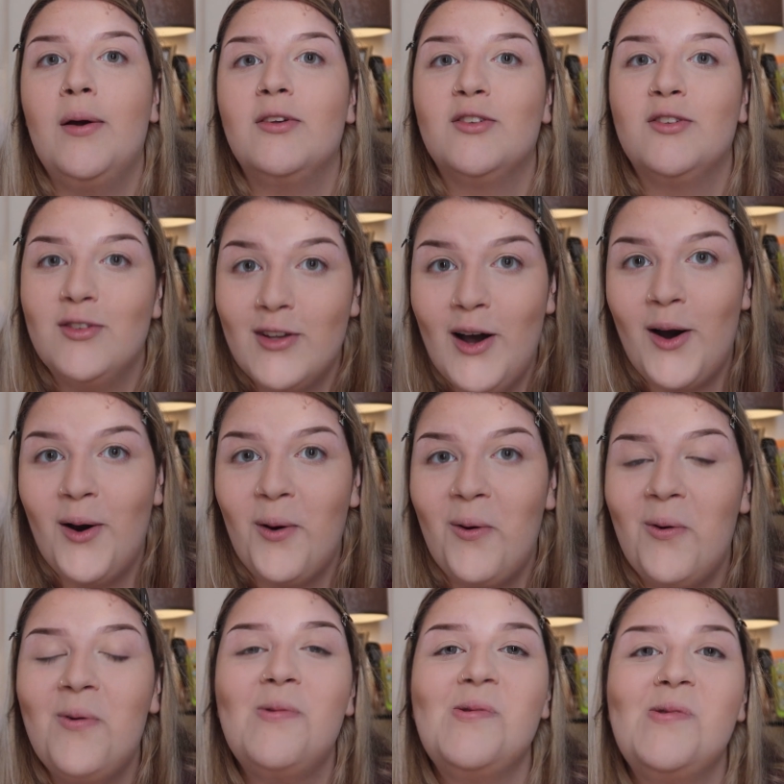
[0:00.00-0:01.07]

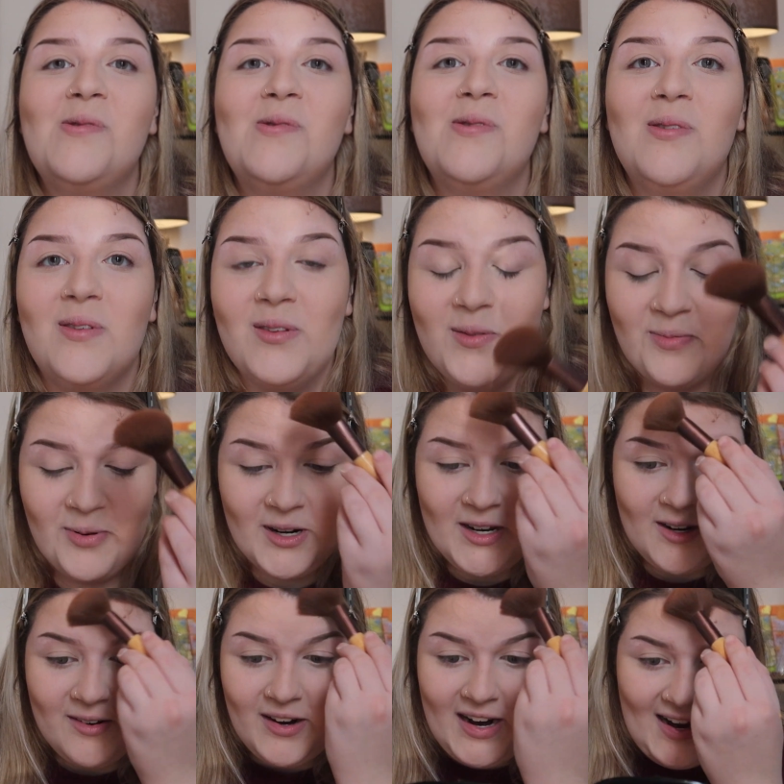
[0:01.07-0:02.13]
So, it's pretty
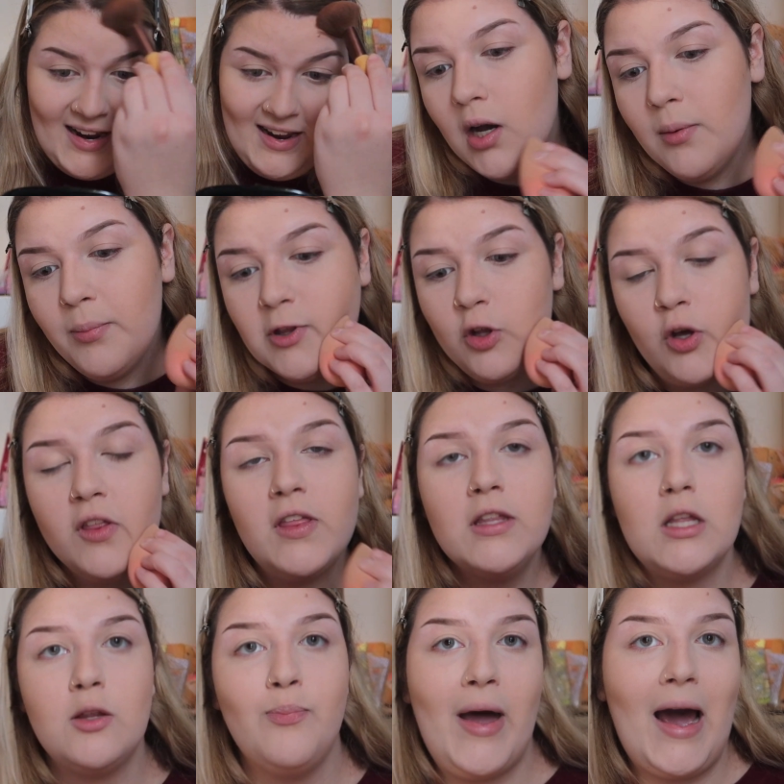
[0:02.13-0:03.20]
great. But the only thing
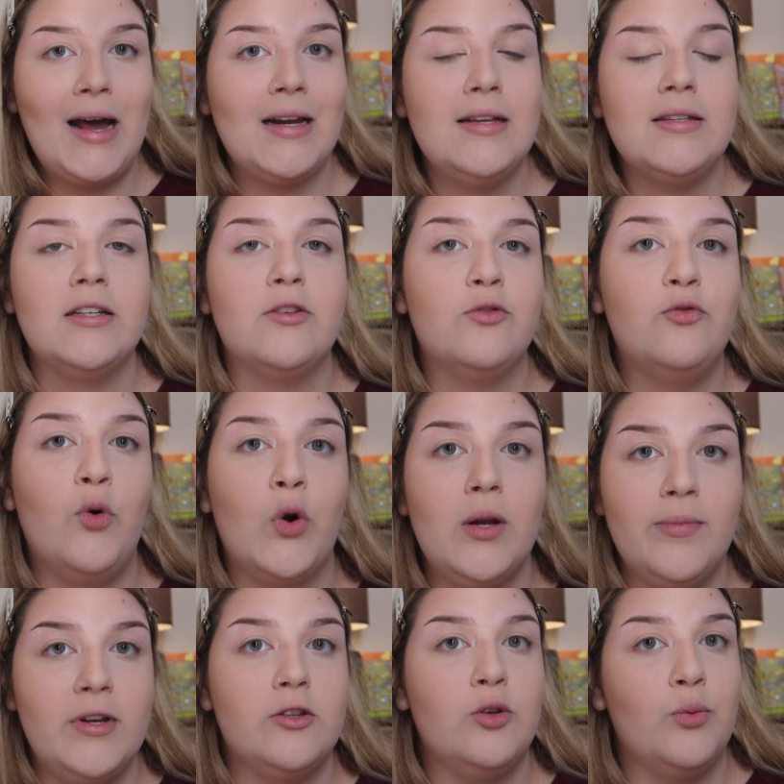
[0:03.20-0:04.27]
that's bad is it's 40
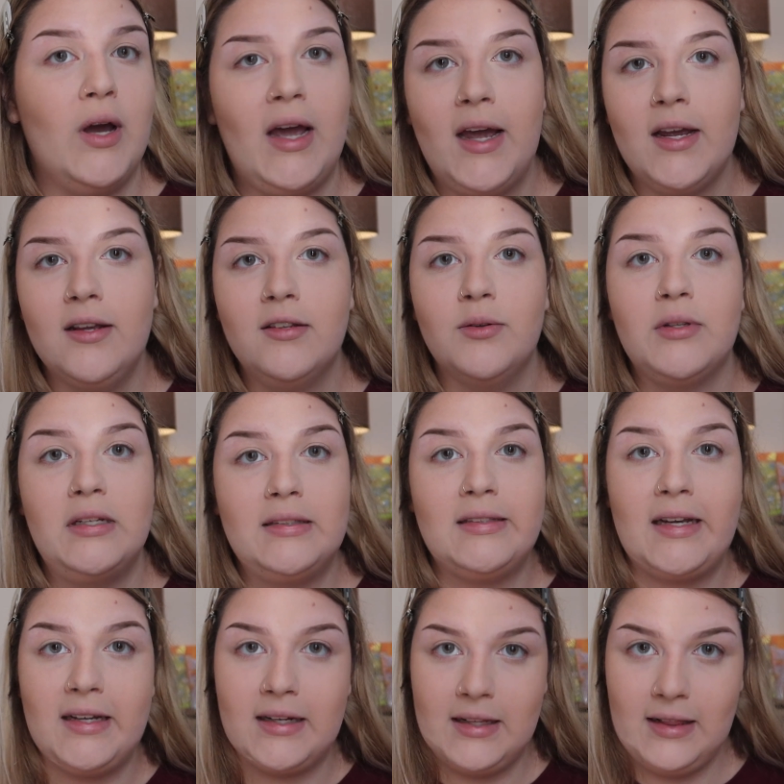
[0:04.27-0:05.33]
minutes away. So, it's in
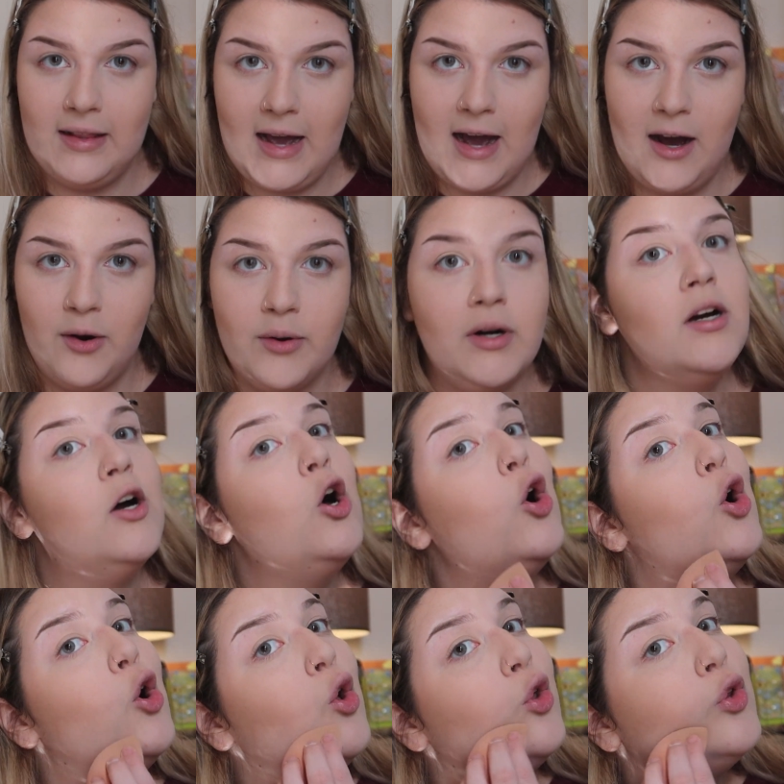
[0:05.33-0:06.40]
St. Cloud.
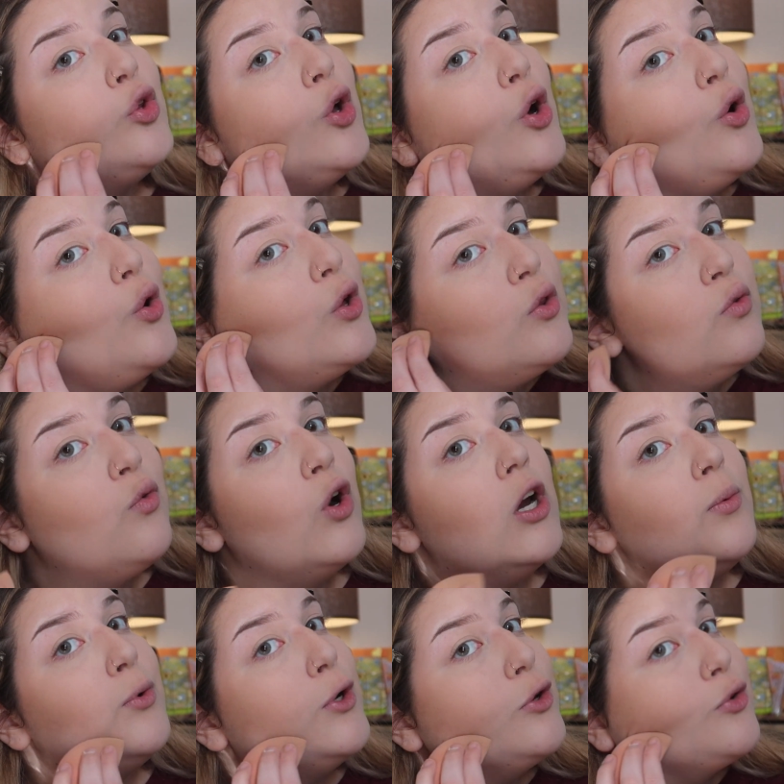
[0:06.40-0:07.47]
So, it's 40
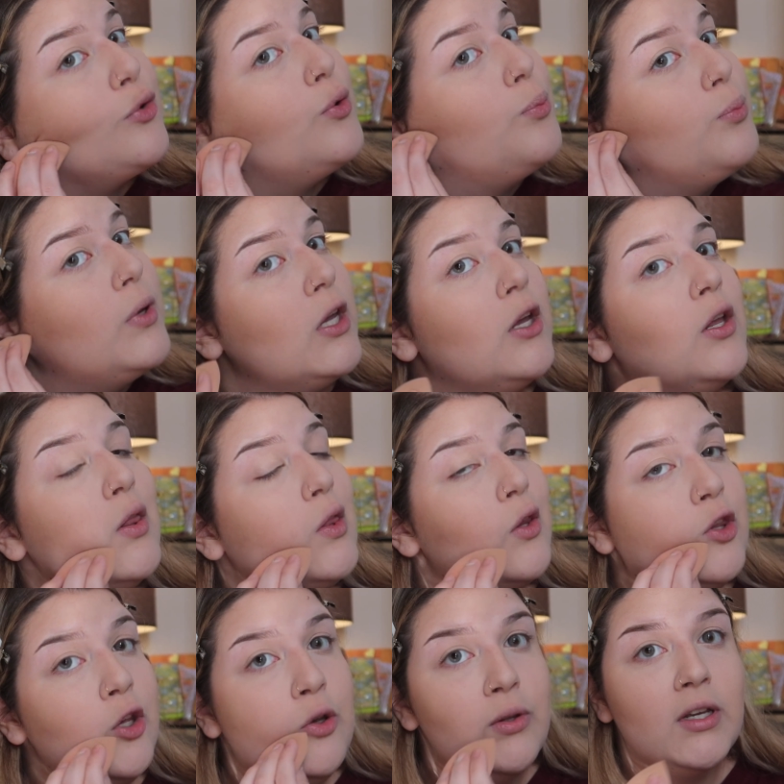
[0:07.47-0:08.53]
minutes from me
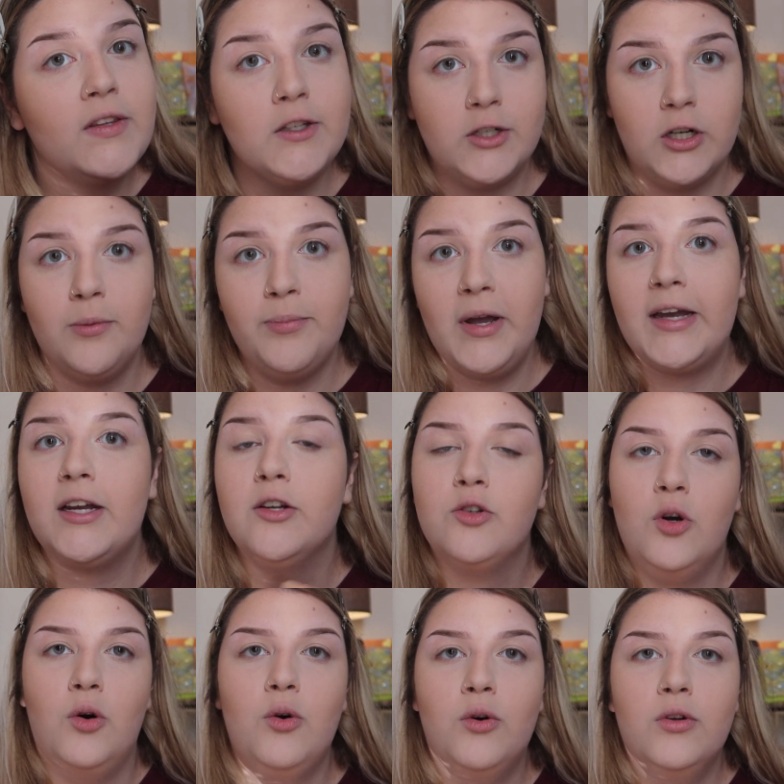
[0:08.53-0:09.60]
using the turnpike and
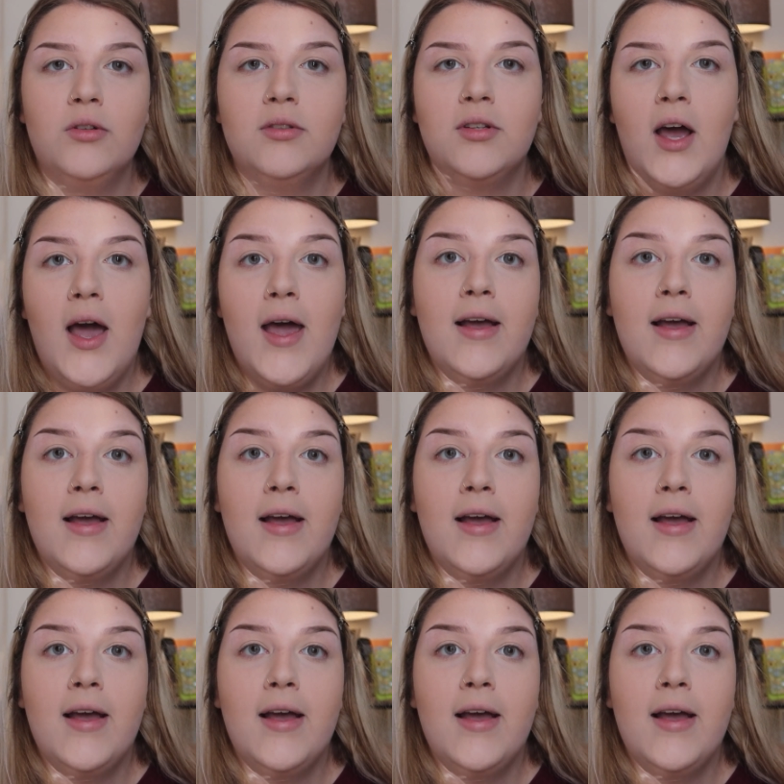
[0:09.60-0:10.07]
tolls.